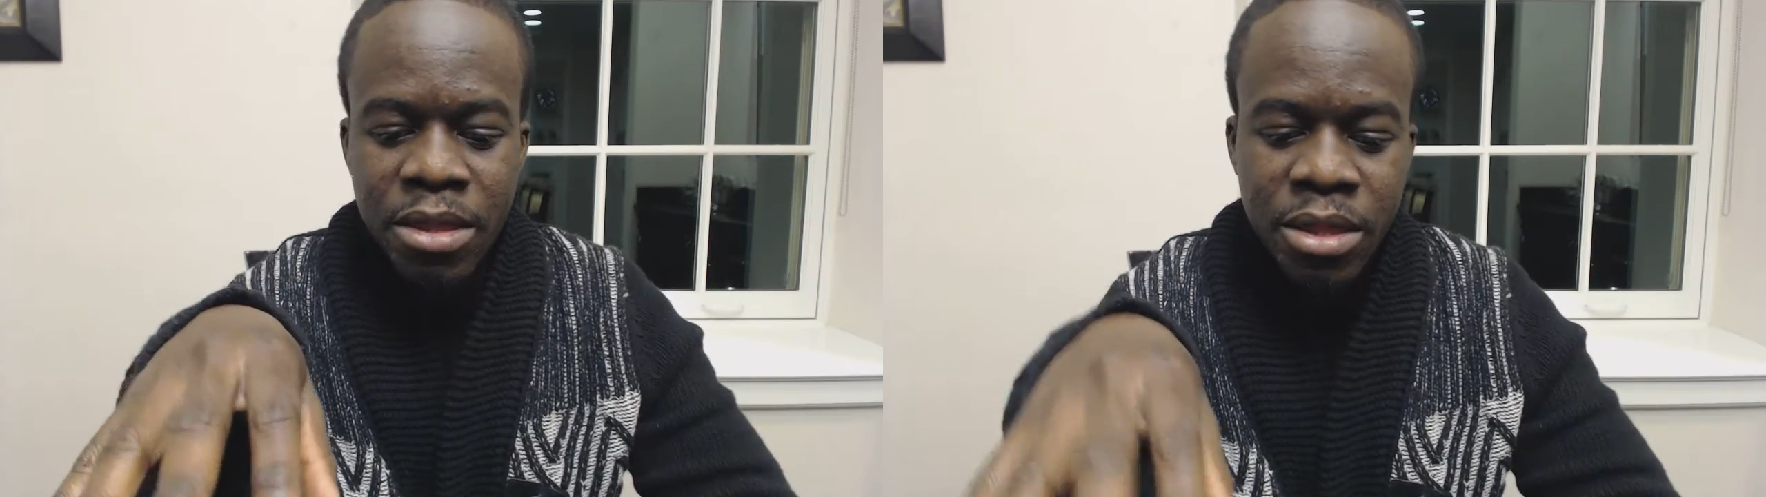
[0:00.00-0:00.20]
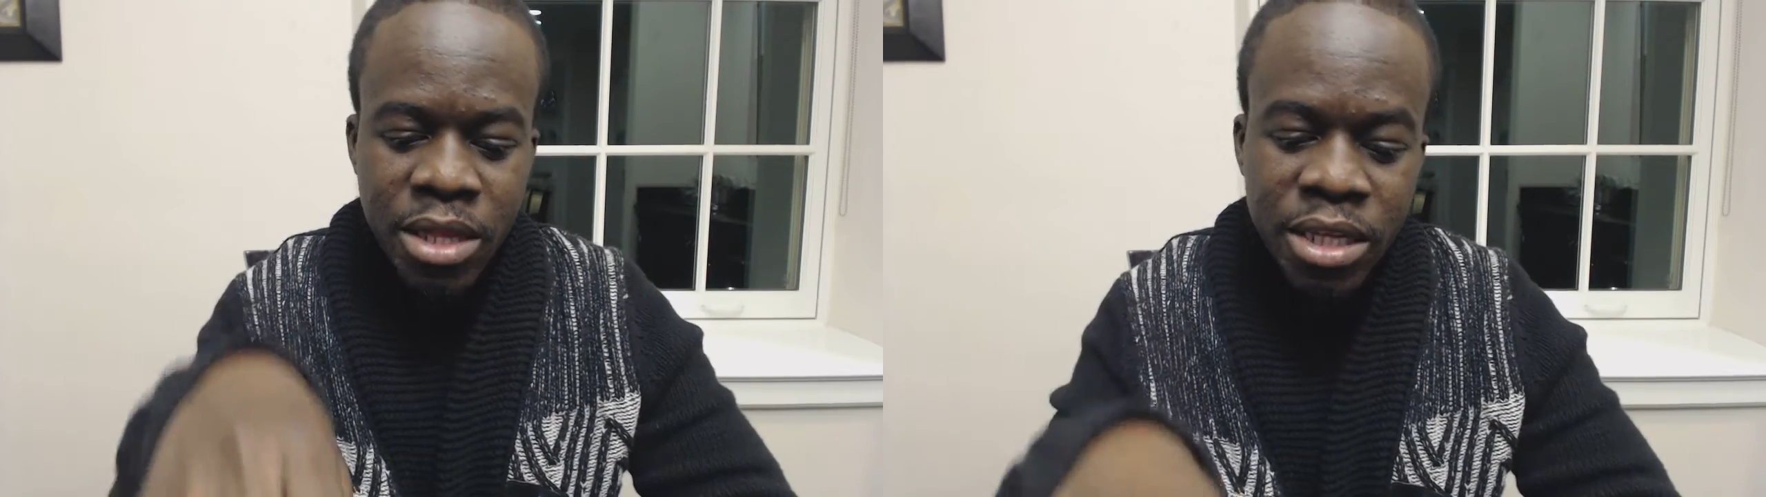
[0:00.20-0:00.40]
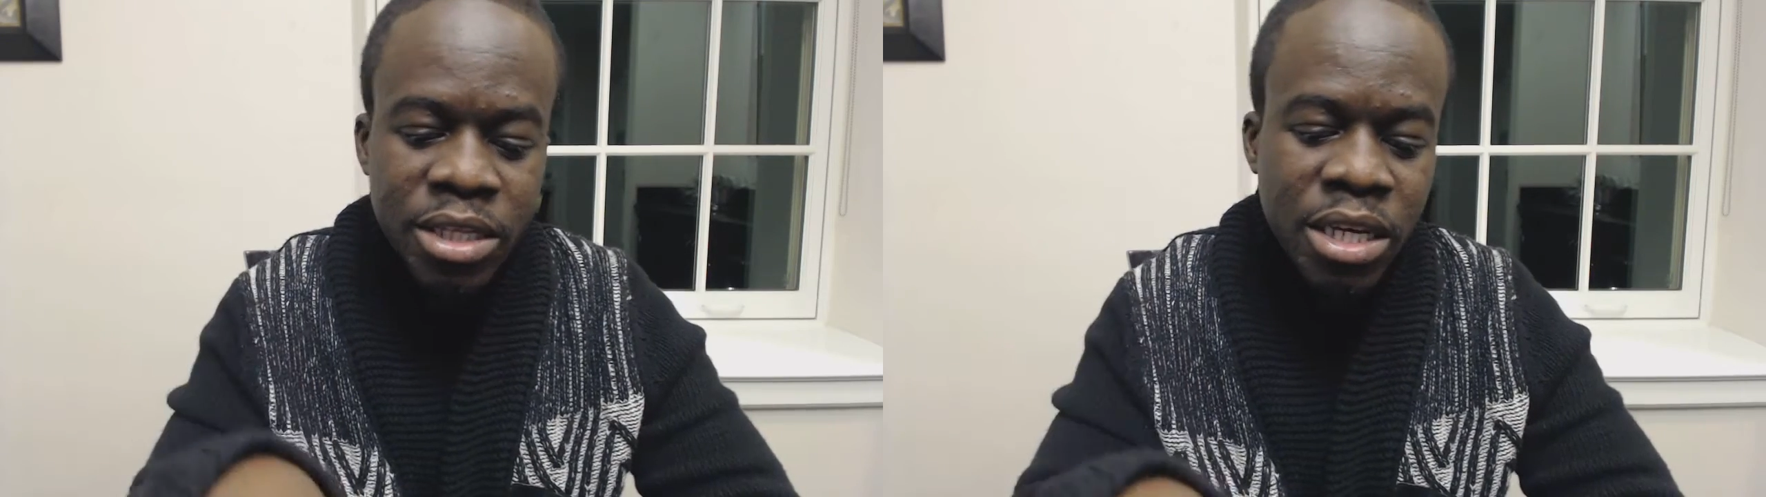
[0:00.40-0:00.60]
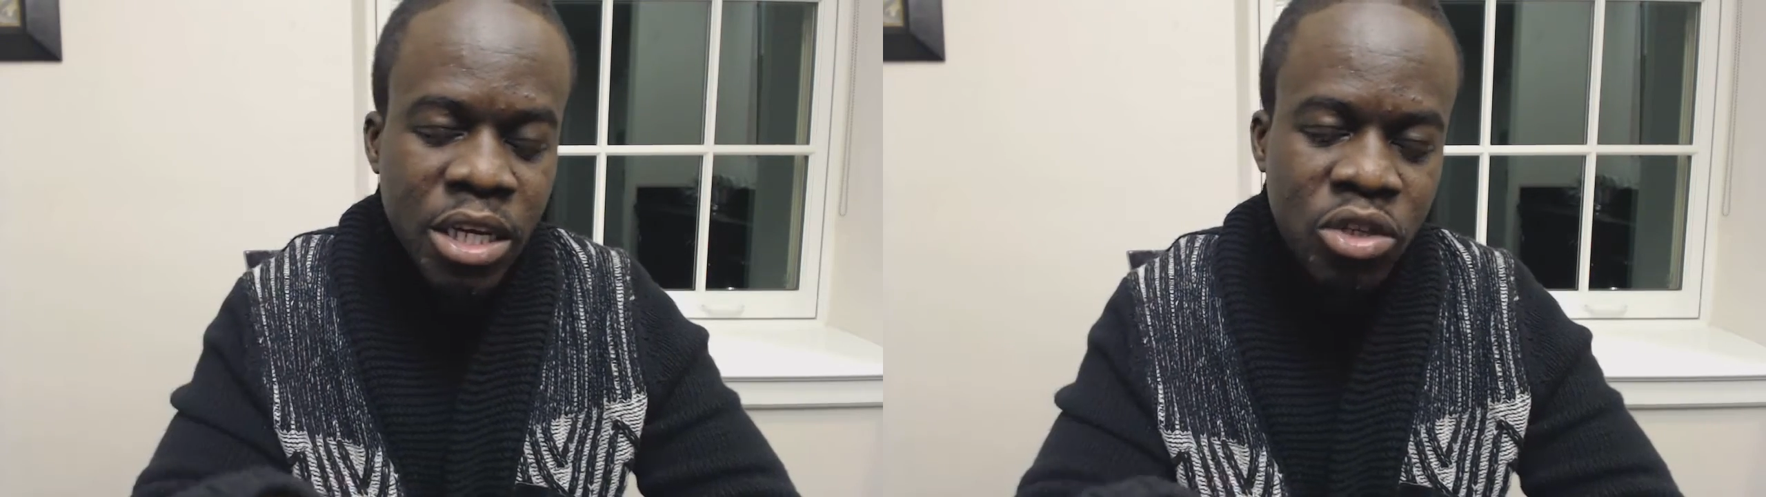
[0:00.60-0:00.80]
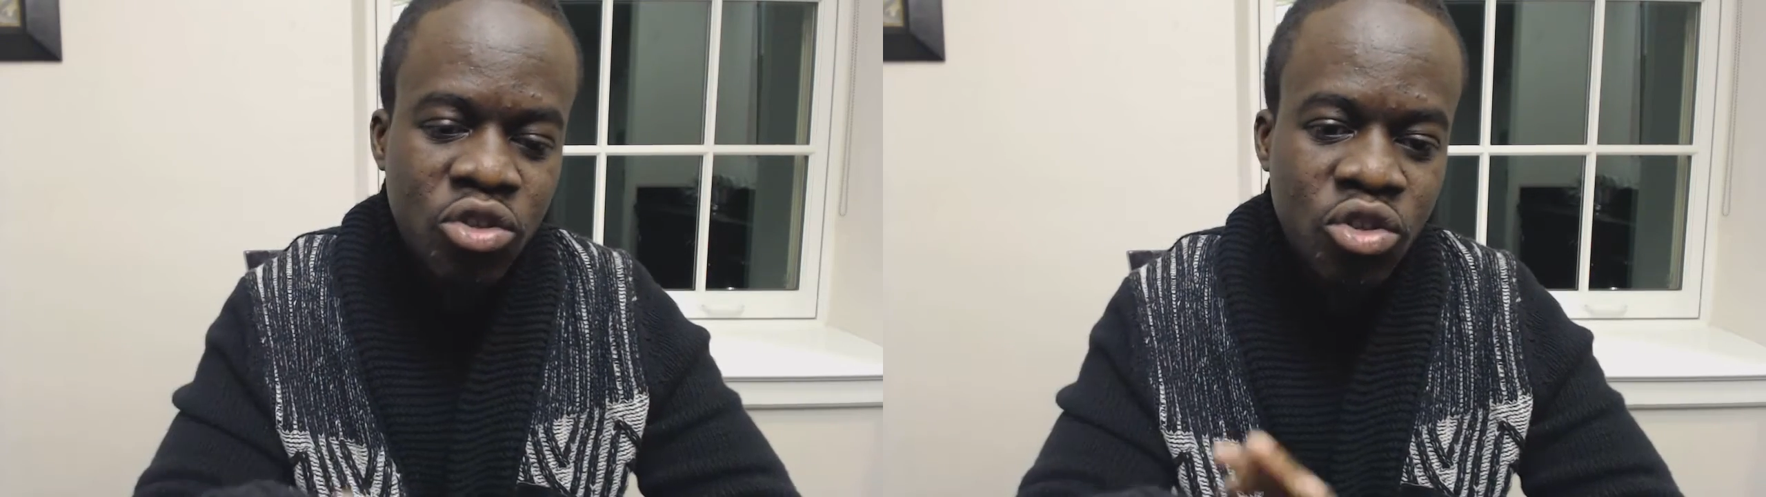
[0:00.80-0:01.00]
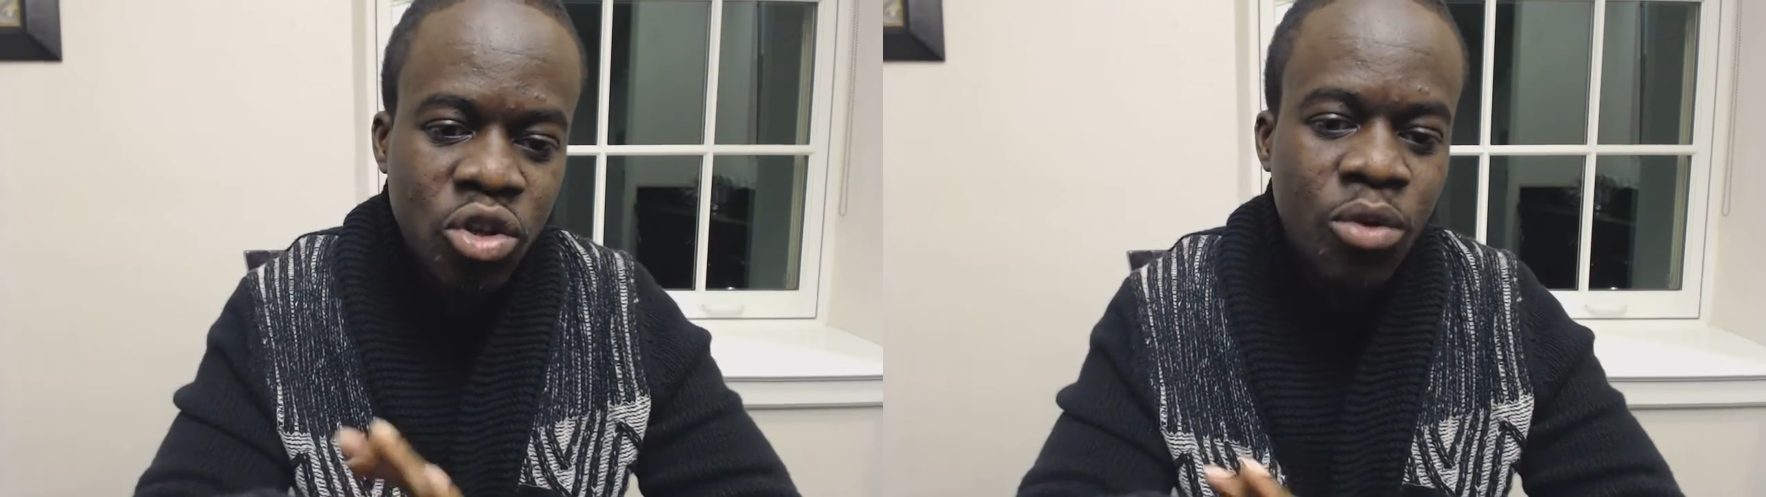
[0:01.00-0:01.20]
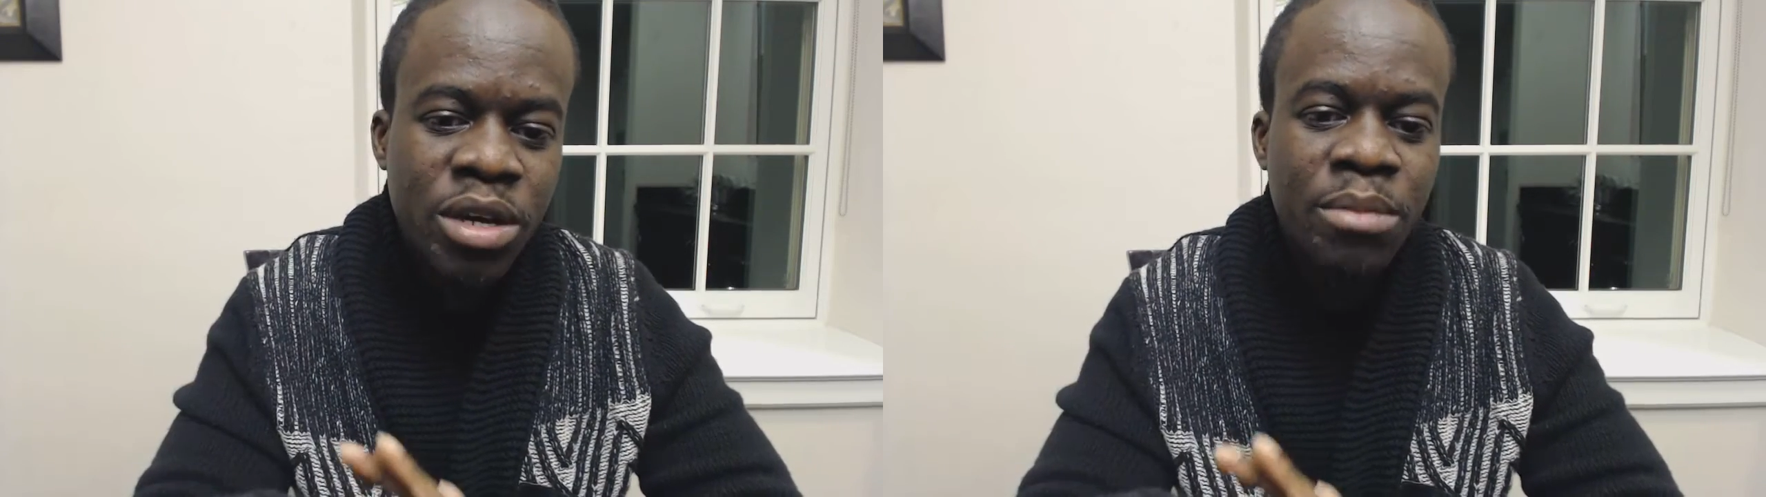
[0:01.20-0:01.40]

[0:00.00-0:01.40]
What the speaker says: This is so